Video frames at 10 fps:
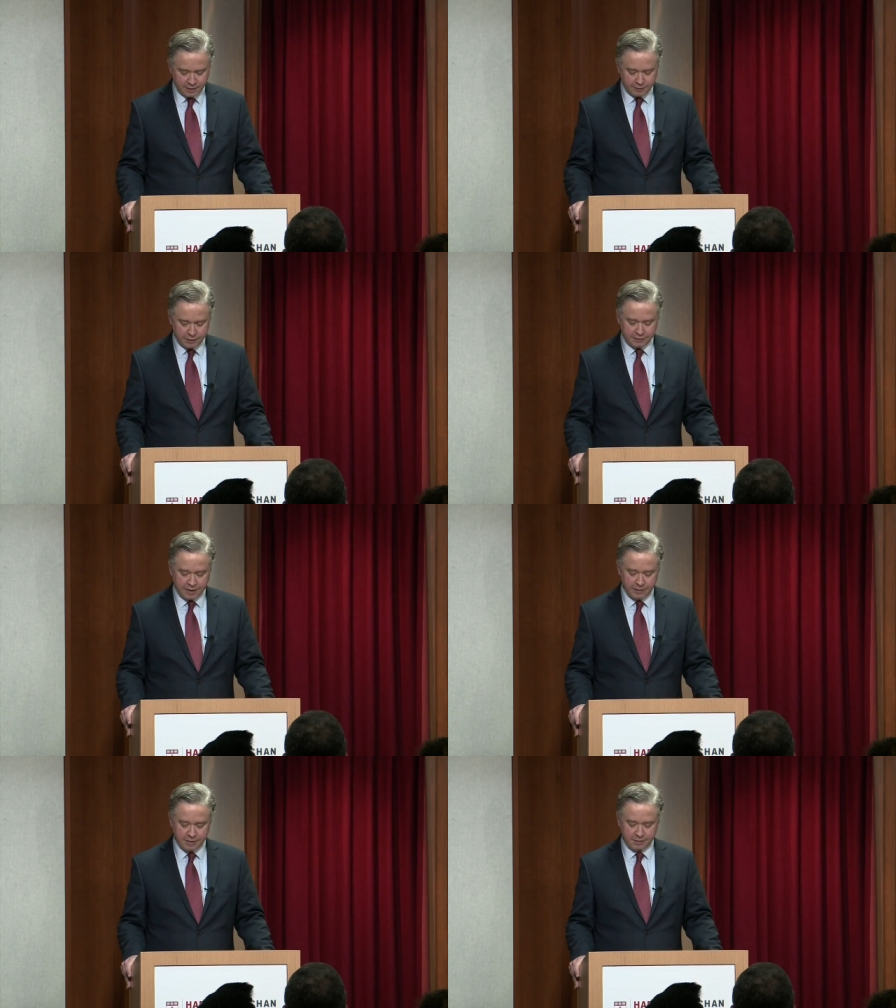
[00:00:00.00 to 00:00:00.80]
For his
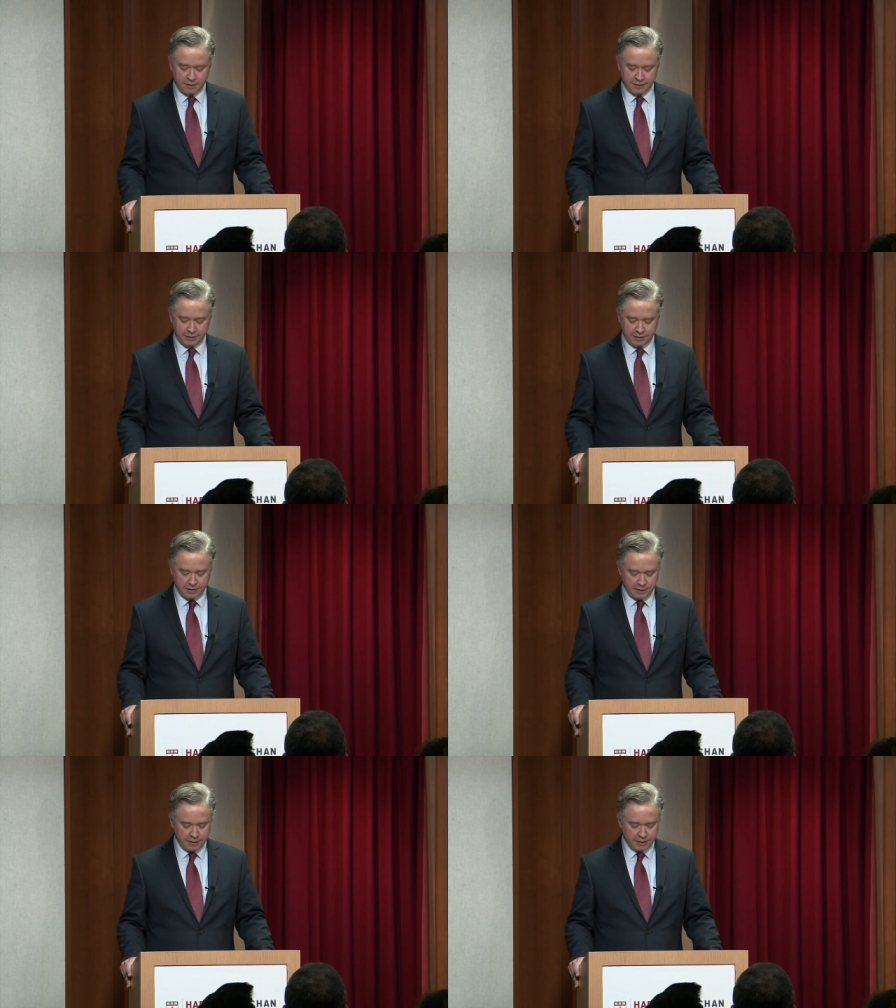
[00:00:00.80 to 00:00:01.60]
government service,
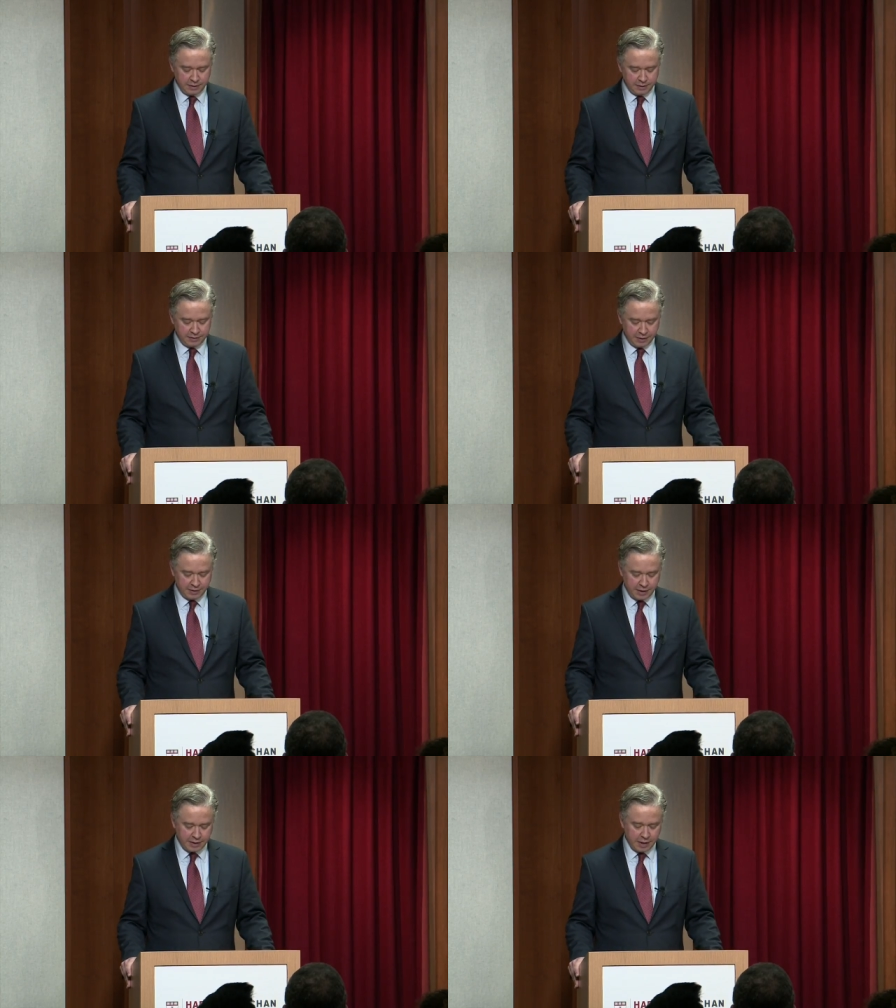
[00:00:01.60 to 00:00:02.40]
Secretary